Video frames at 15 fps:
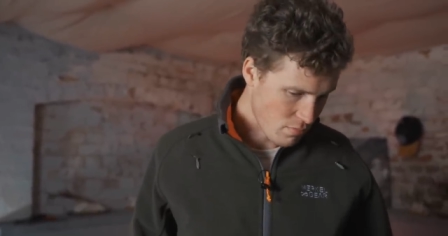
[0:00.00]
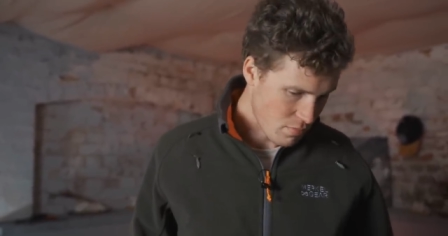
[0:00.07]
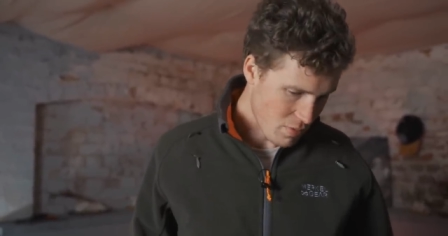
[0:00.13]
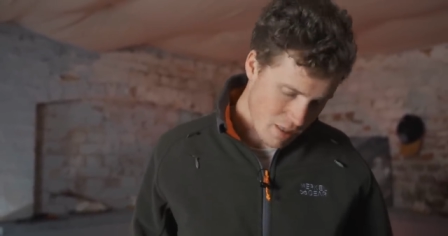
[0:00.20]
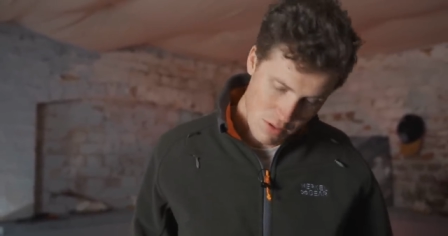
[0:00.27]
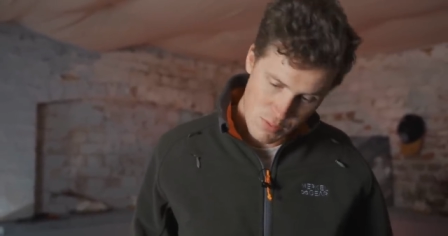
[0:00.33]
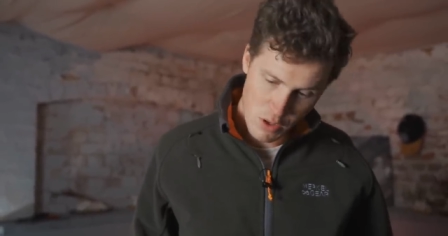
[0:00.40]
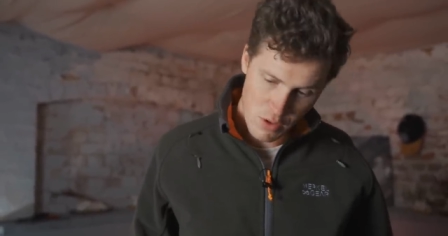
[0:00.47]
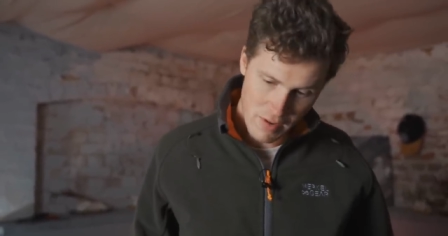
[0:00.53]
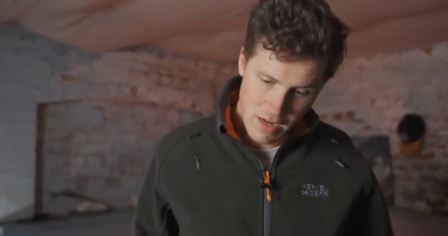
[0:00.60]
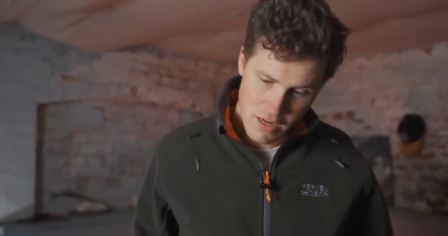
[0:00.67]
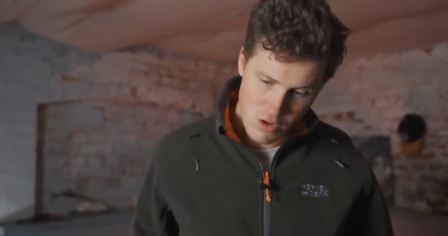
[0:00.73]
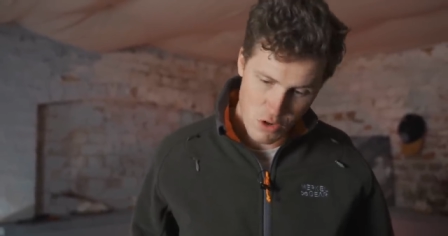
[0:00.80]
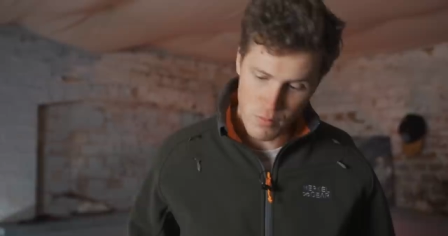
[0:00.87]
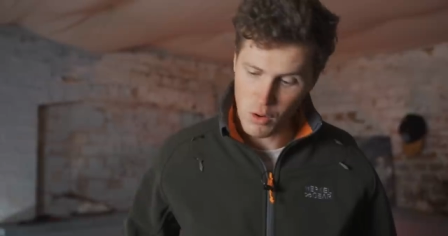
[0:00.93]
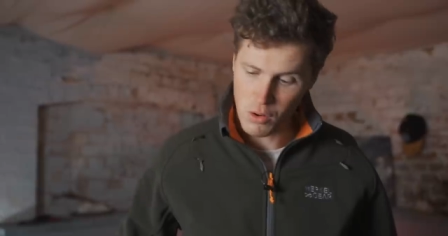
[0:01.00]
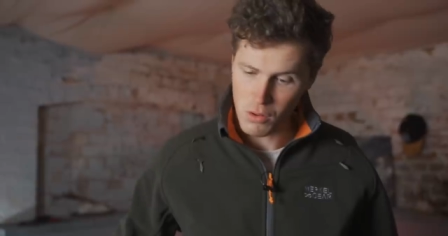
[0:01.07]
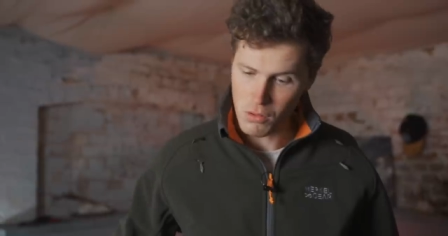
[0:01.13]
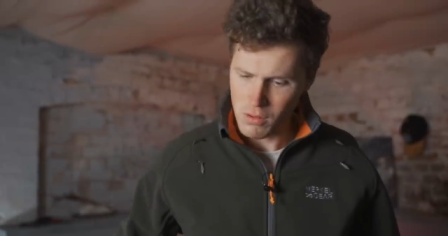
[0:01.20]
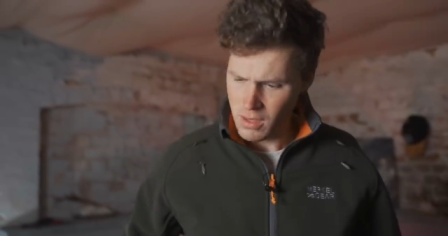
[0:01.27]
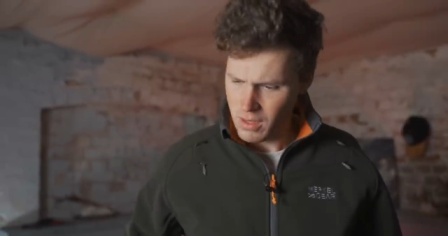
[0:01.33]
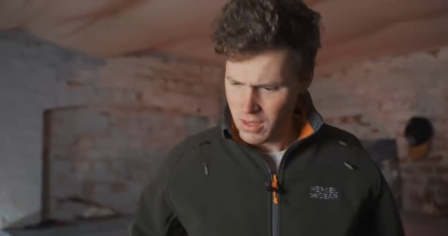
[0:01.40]
But that's the beauty of any new
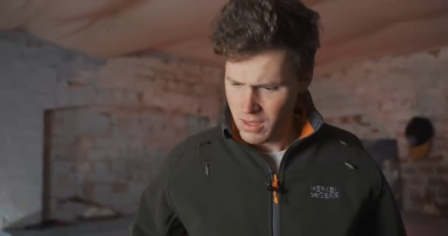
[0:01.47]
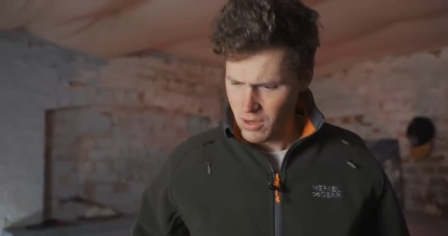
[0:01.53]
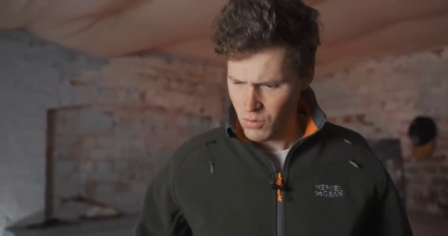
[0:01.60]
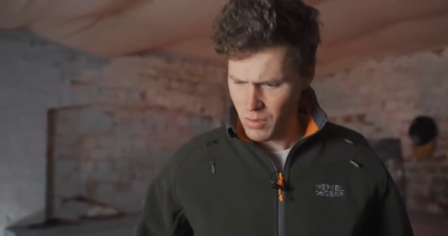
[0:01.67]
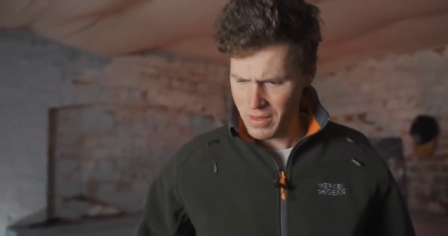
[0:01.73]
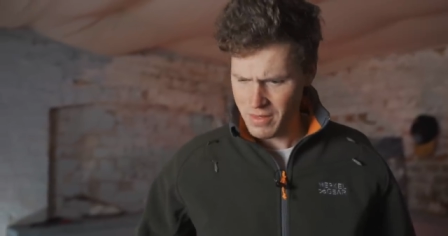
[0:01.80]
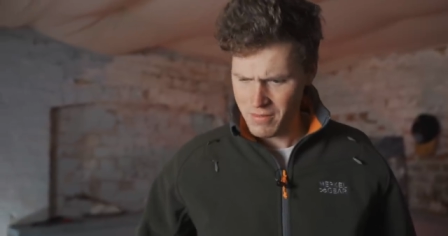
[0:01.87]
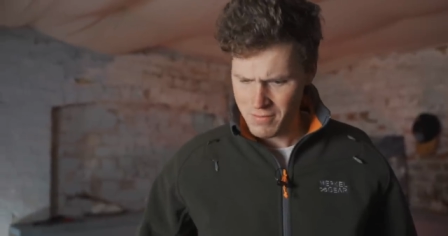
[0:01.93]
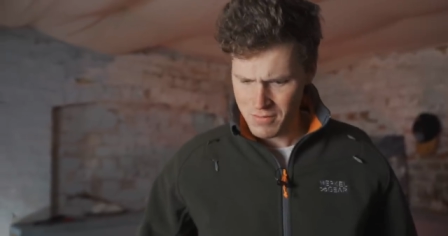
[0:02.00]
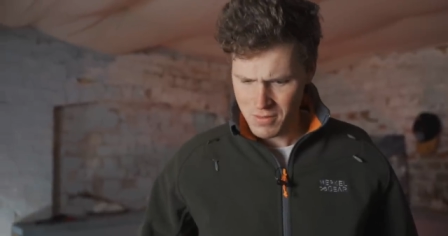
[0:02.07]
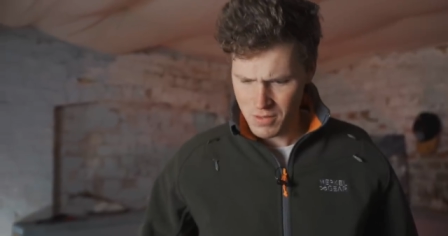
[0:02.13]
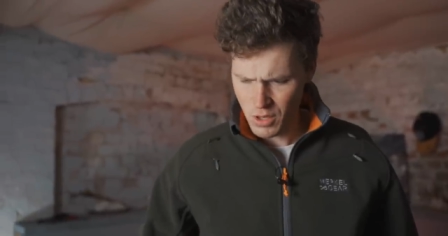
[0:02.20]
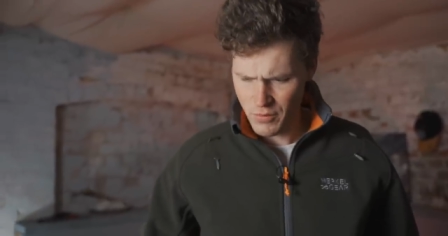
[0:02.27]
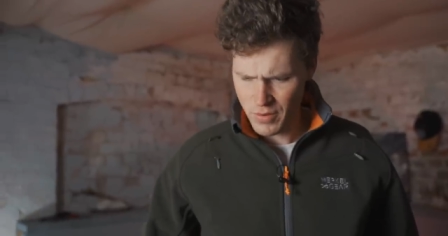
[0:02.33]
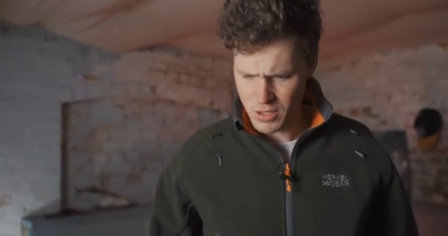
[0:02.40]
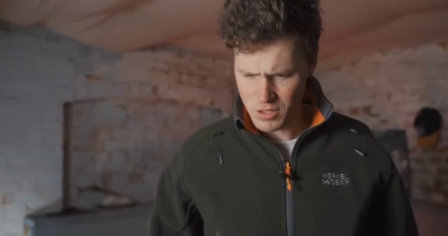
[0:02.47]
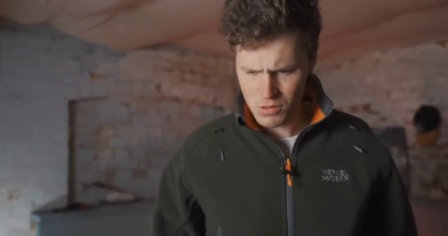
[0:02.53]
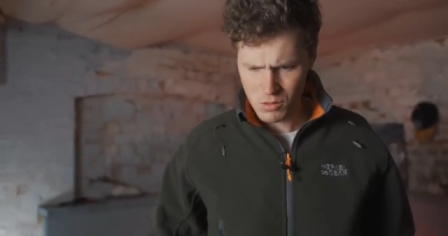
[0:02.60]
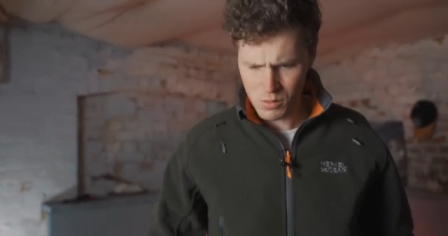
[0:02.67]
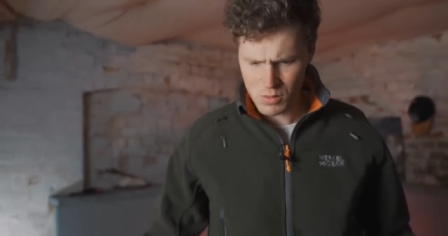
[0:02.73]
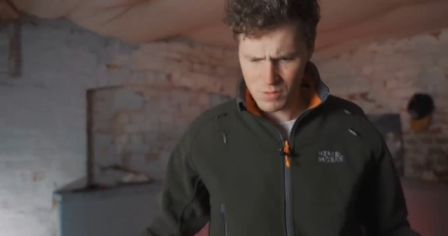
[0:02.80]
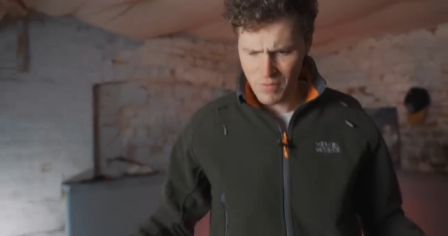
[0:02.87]
model. When the
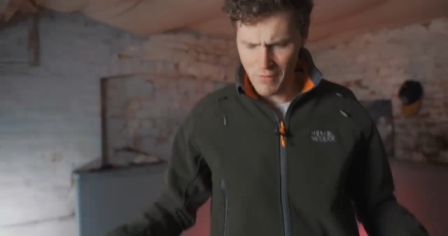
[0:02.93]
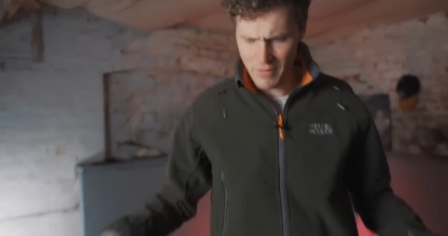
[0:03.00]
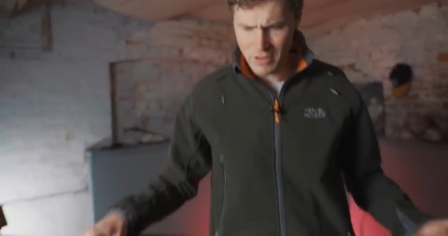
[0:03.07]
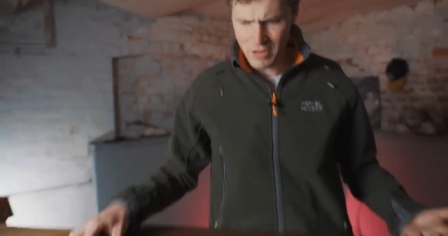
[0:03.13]
original was very